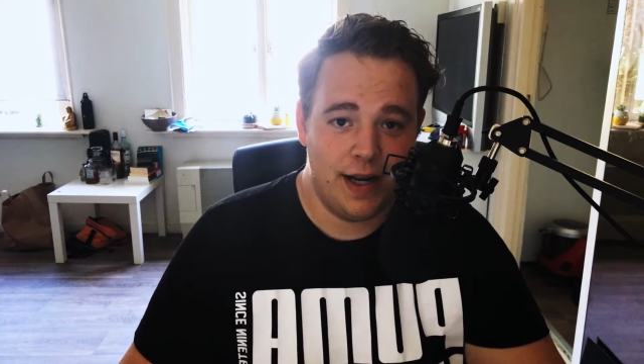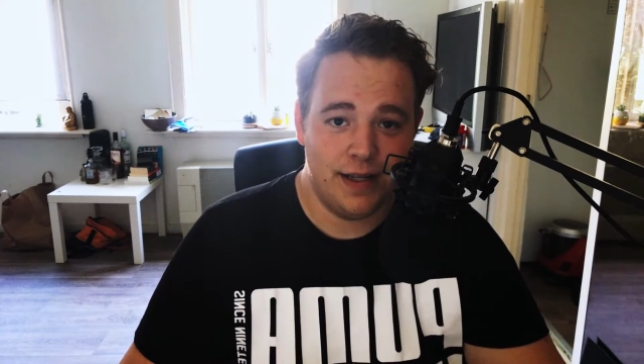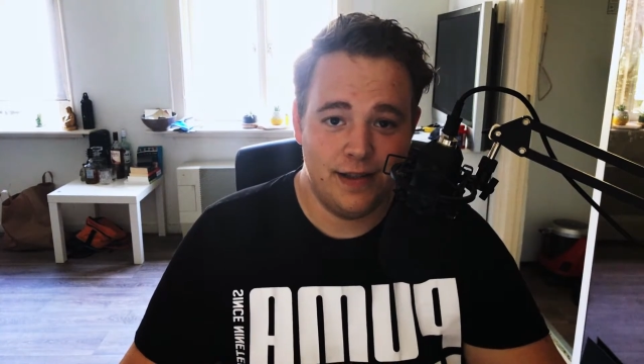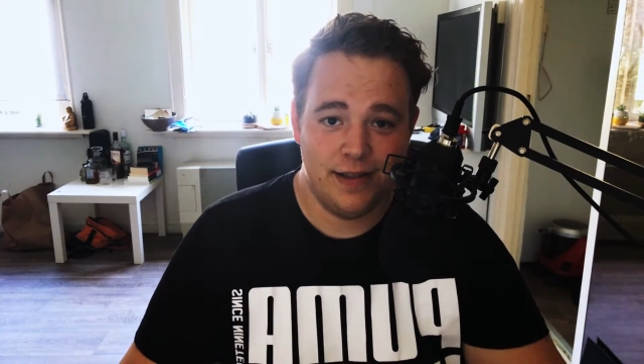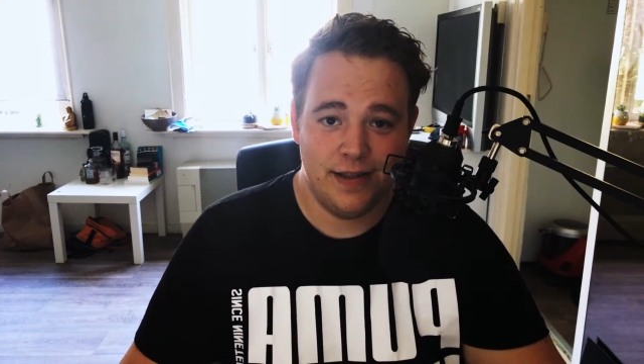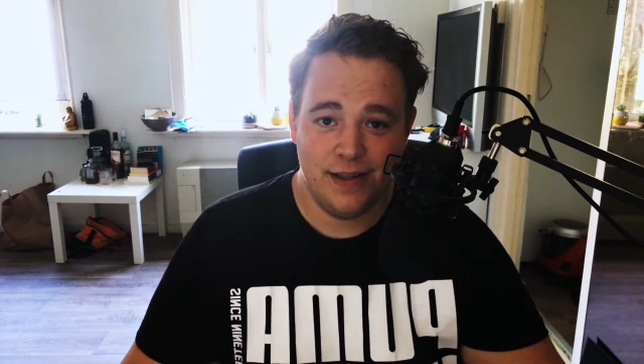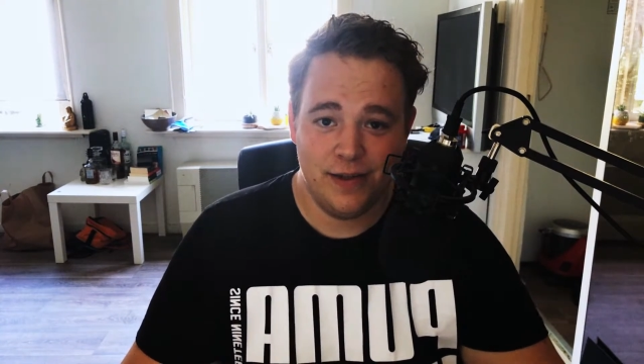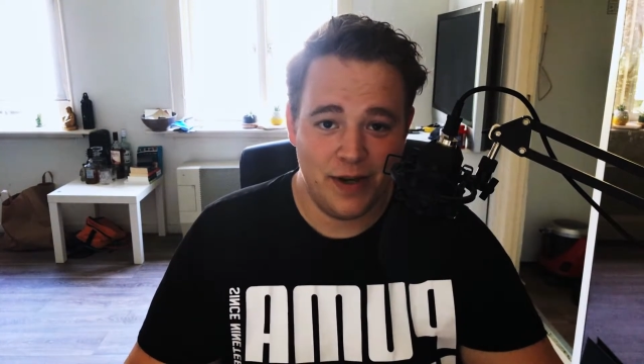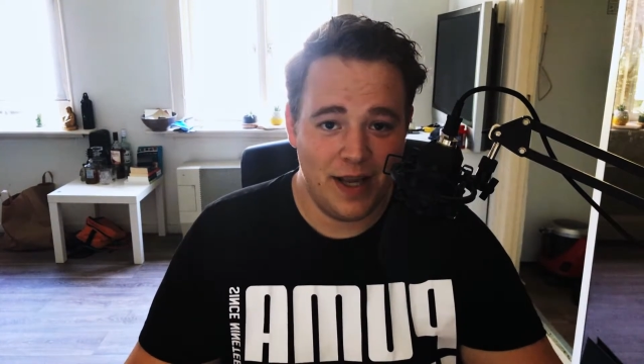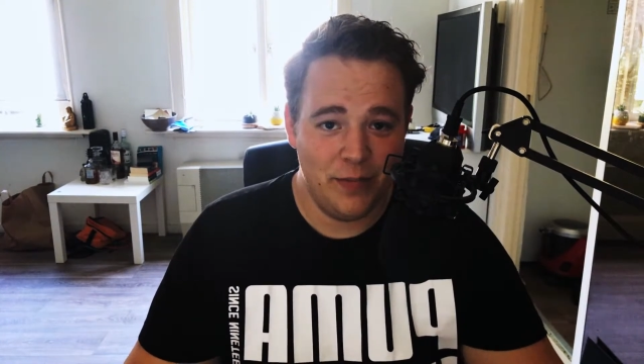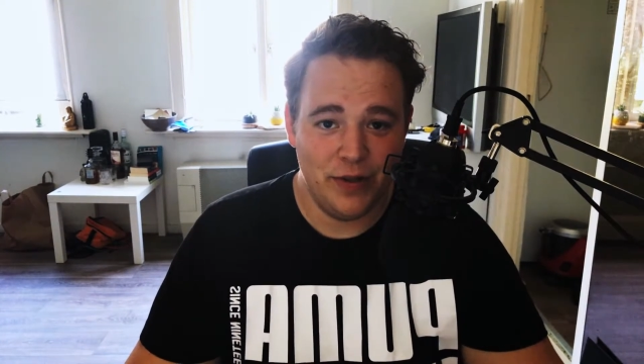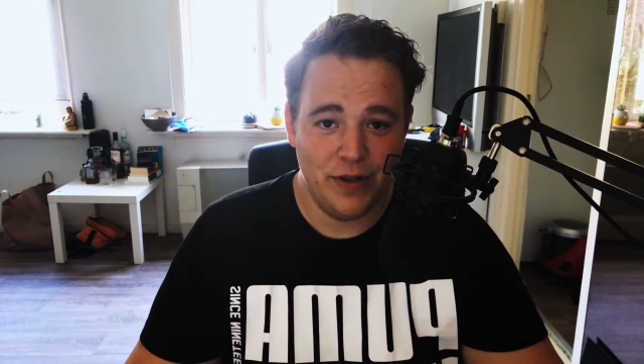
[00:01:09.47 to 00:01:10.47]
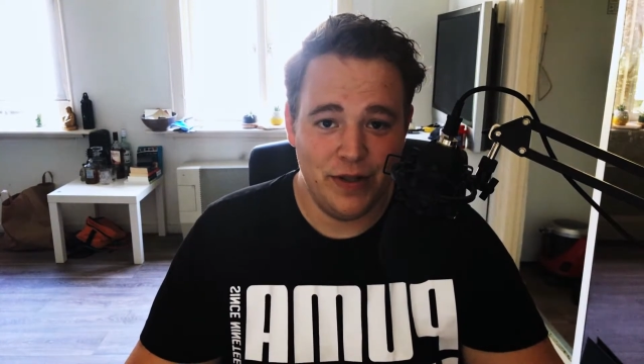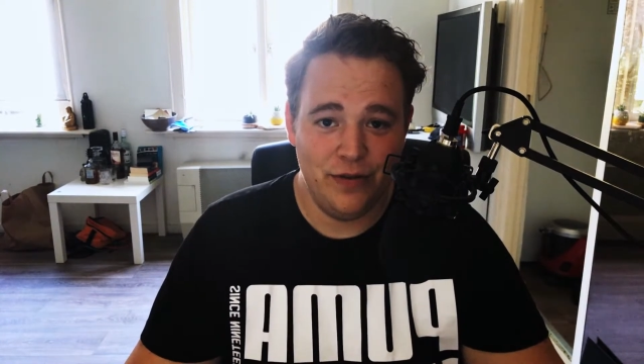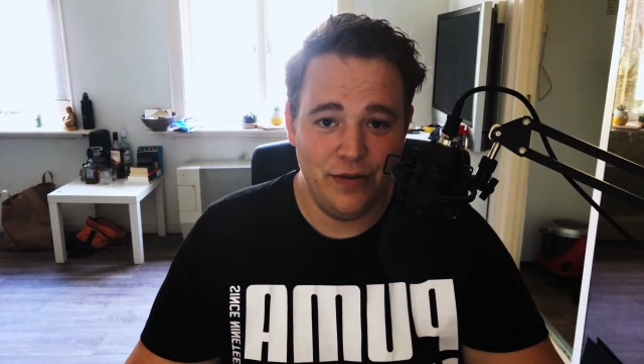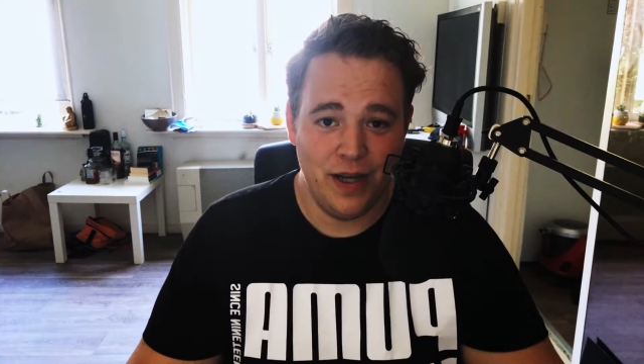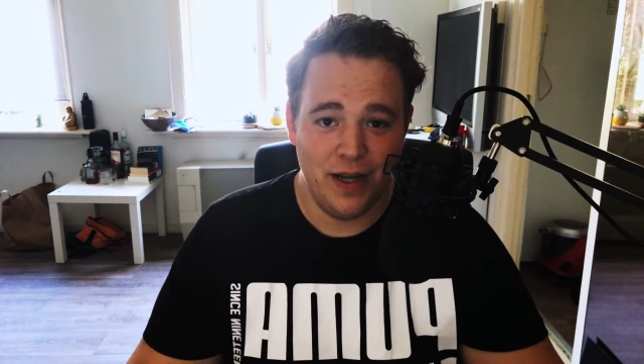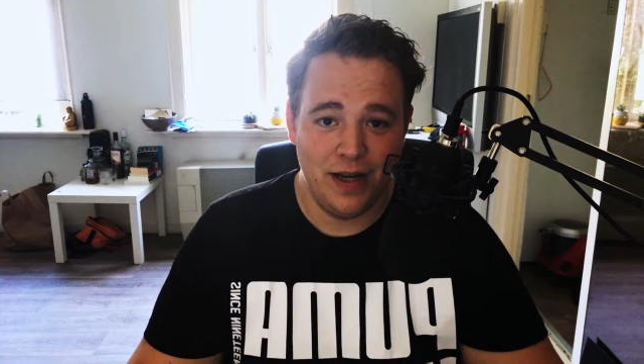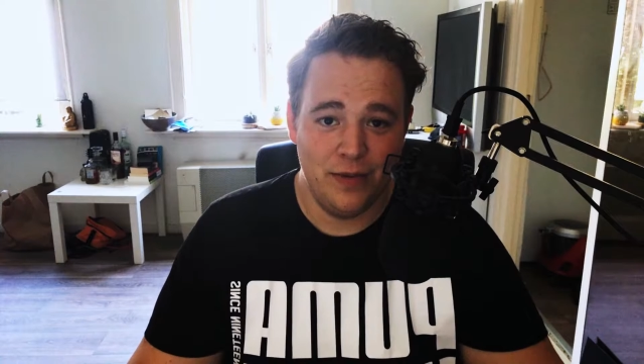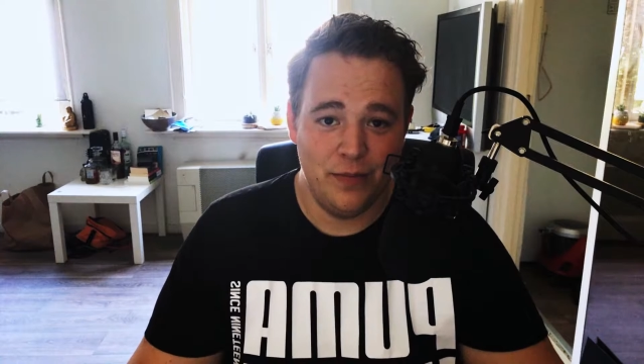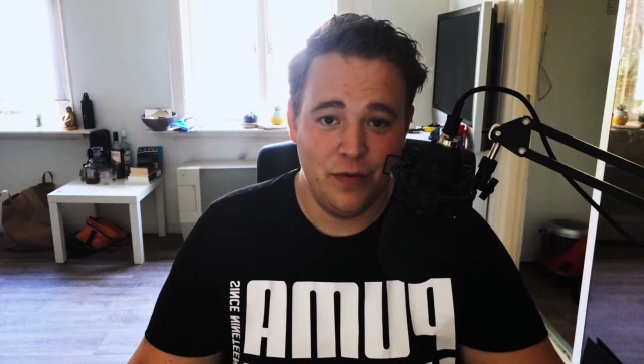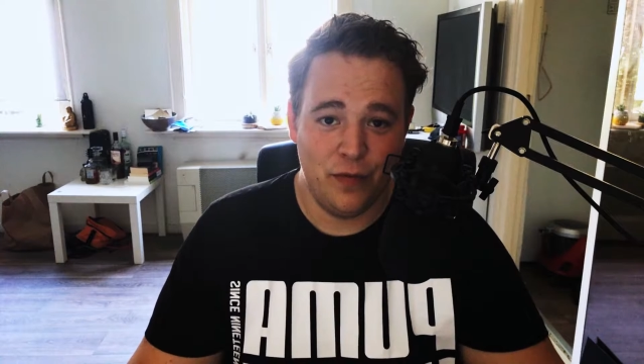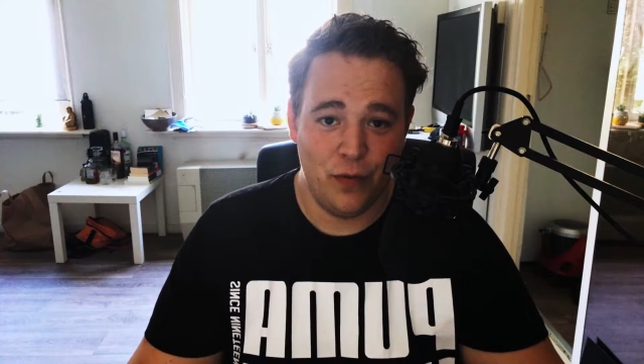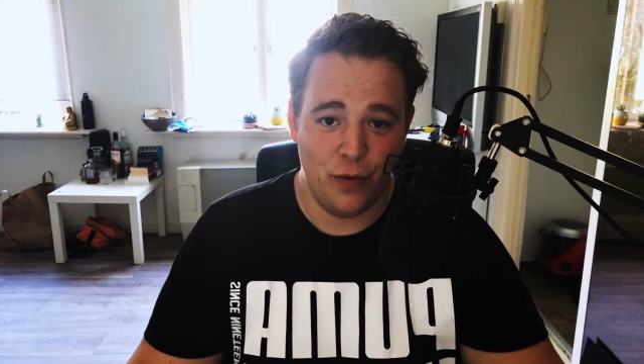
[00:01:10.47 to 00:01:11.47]
still can't believe we hit it
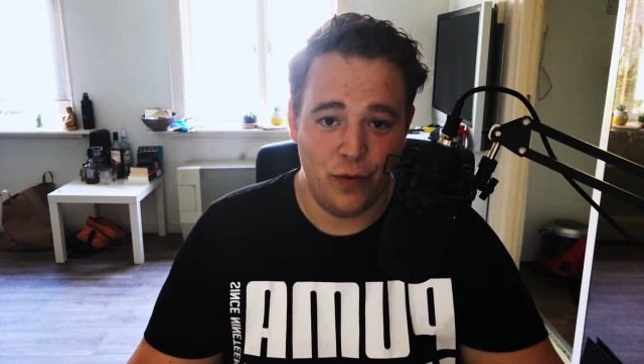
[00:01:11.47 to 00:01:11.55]
before